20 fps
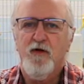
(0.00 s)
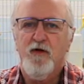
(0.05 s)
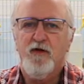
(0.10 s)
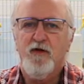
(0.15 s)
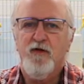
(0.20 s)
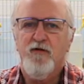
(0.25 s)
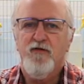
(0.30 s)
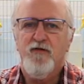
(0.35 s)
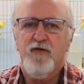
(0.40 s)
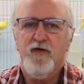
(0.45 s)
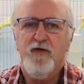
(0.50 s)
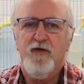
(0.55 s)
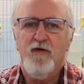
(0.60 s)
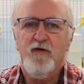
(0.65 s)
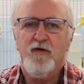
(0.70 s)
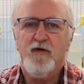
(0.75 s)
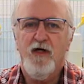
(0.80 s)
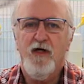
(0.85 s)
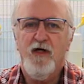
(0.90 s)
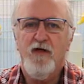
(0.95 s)
One can see
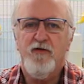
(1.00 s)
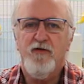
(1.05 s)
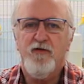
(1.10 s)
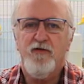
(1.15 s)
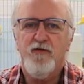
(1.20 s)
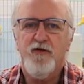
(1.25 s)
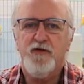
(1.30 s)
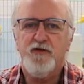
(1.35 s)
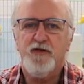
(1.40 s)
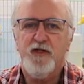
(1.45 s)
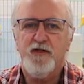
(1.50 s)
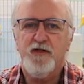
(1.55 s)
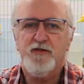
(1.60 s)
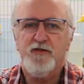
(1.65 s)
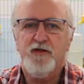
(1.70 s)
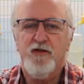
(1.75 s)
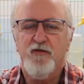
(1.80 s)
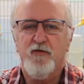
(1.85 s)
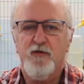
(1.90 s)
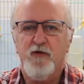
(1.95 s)
all kinds of
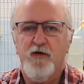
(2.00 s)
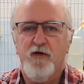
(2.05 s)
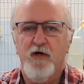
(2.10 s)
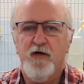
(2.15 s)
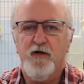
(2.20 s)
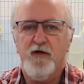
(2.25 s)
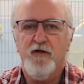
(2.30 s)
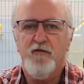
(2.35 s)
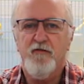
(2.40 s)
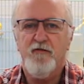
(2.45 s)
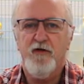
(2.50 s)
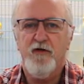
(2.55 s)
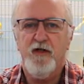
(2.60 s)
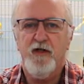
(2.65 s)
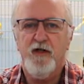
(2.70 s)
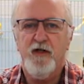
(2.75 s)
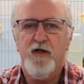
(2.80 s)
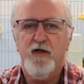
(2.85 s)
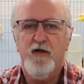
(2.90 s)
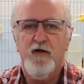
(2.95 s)
suggestions regarding
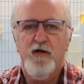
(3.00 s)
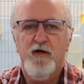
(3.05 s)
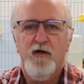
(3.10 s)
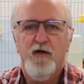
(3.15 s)
feeding.